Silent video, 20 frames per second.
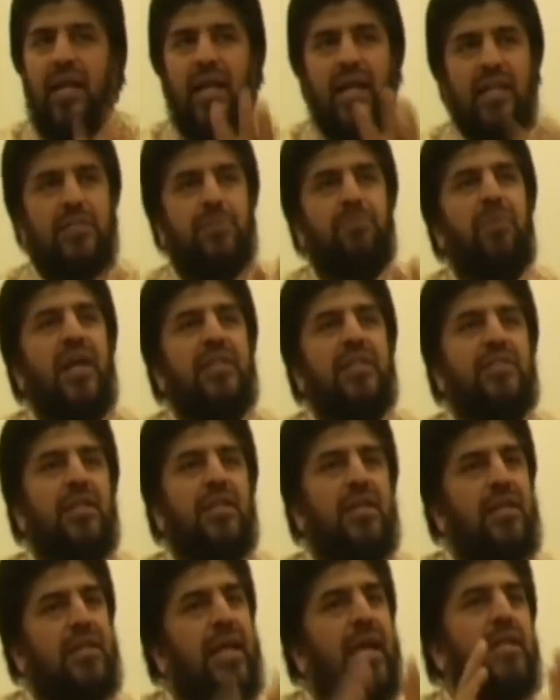It's
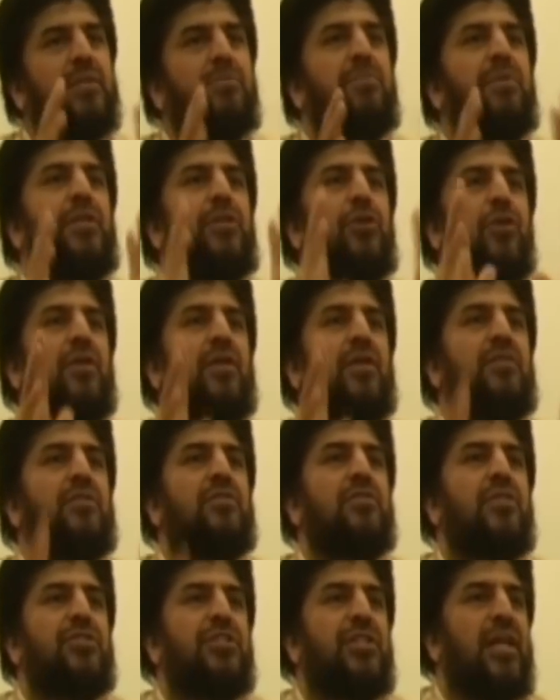better get me your
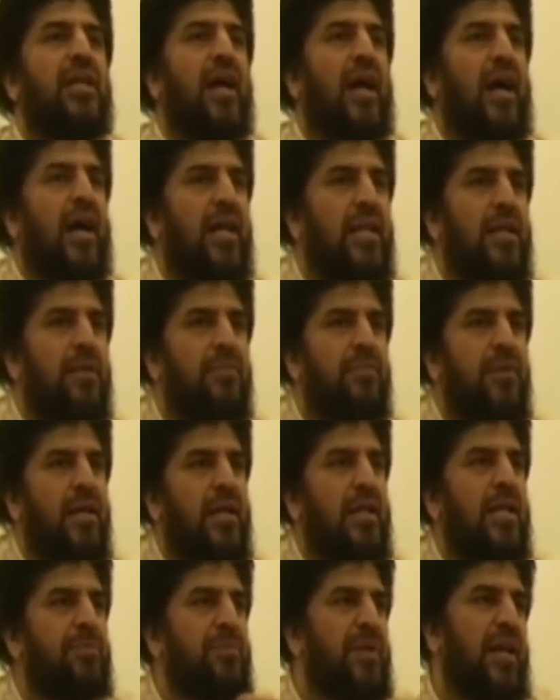Shia alim and
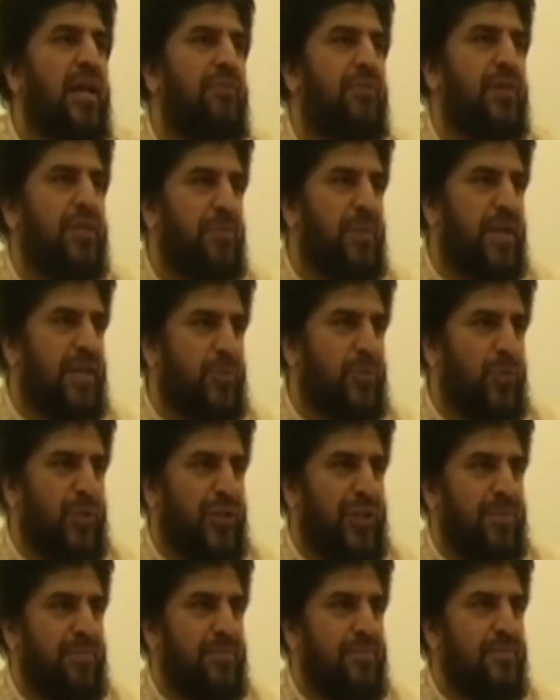let me have a debate
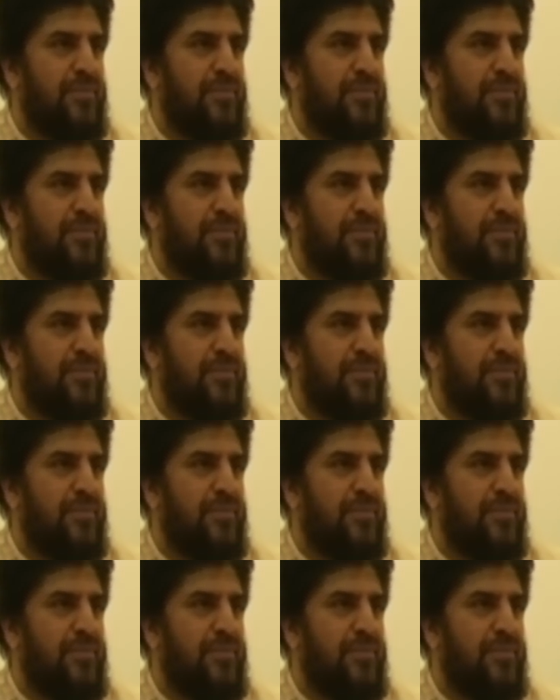with him.